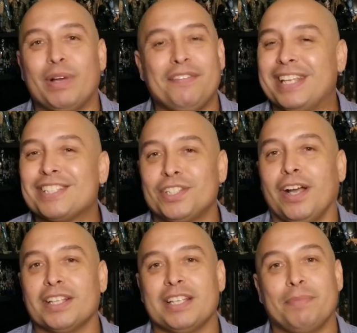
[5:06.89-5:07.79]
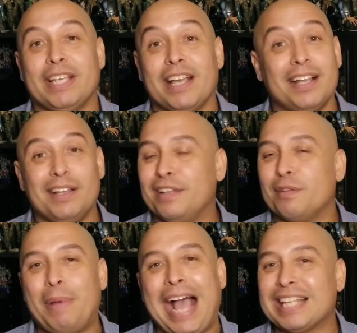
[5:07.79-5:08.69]
If you get stuck on something in the
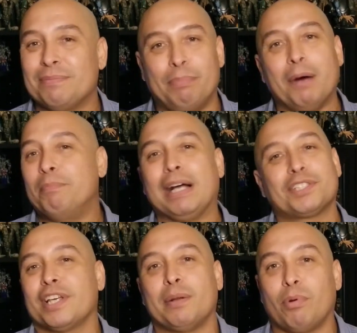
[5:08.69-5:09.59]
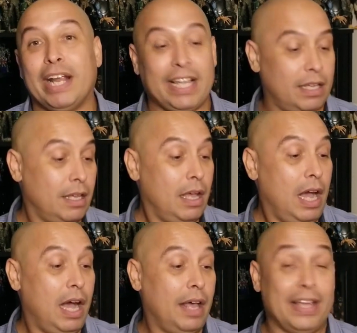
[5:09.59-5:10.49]
past, a belt's gonna break.
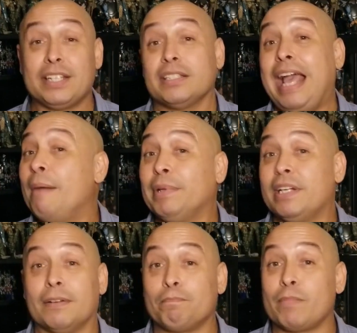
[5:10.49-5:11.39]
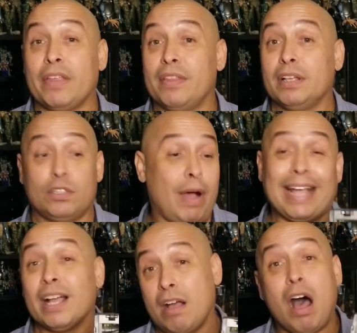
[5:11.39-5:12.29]
That doesn't happen here. So I
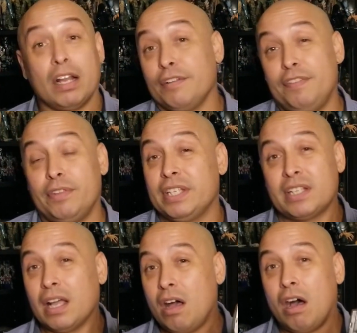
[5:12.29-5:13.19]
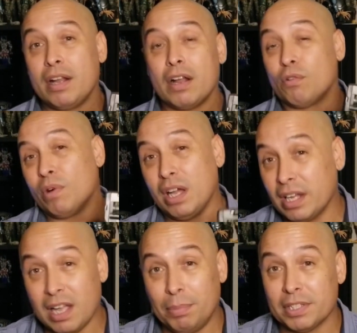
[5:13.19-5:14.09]
got caught on a few things, got caught on a rug a
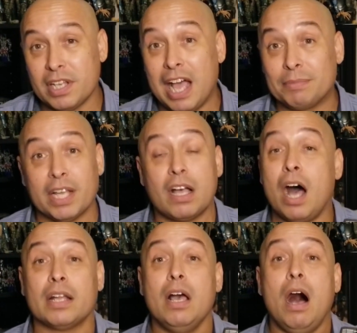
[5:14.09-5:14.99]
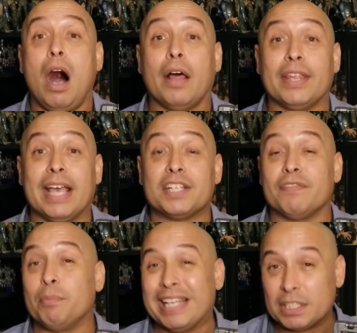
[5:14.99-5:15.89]
couple of times, got caught on the edge of
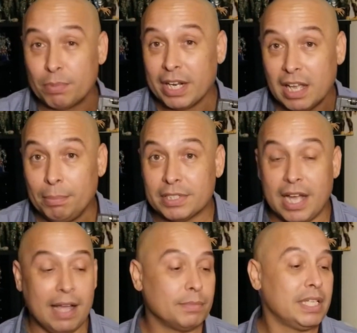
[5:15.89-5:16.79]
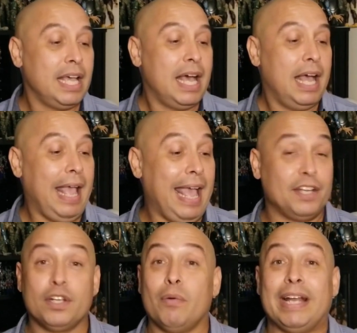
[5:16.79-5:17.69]
a bedspread a couple times. And
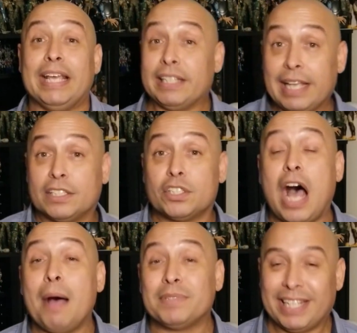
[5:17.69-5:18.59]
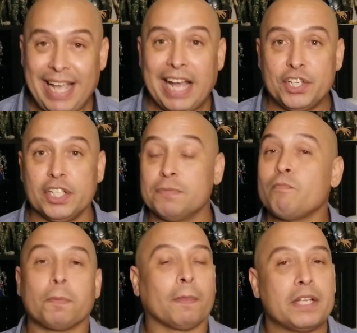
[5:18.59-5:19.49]
you know what? It stops, it catches,
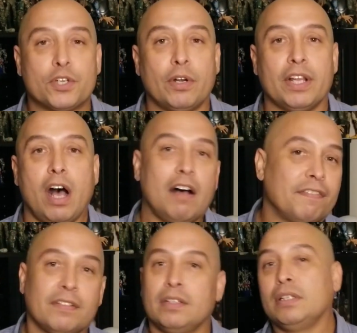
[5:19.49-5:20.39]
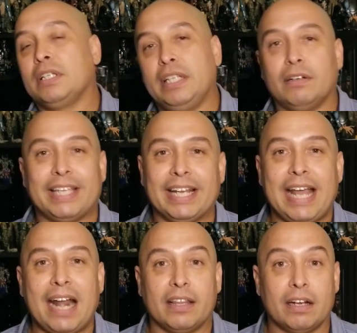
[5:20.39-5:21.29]
turn it off, you know, get it
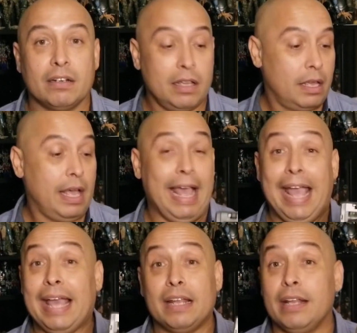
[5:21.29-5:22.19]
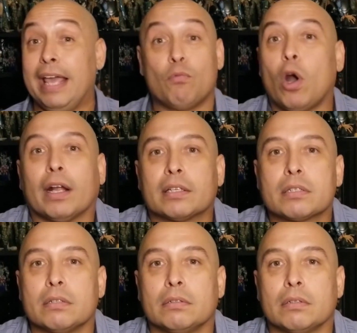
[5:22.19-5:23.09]
out of there, and it
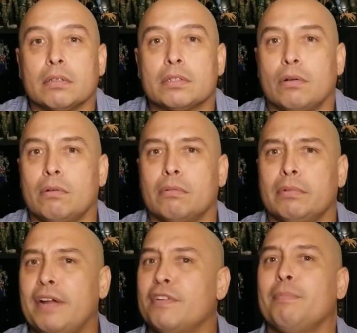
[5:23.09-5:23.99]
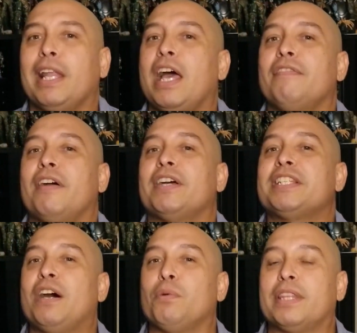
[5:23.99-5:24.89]
works. So never in my life have I
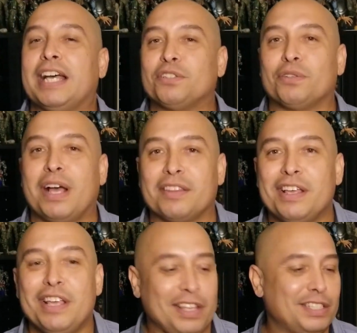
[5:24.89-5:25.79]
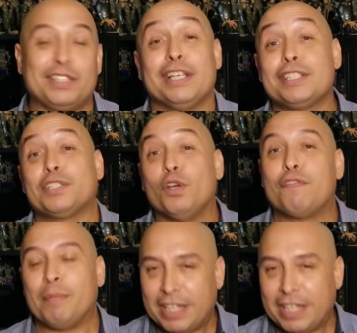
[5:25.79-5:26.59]
dealt with that. So that this is new for me.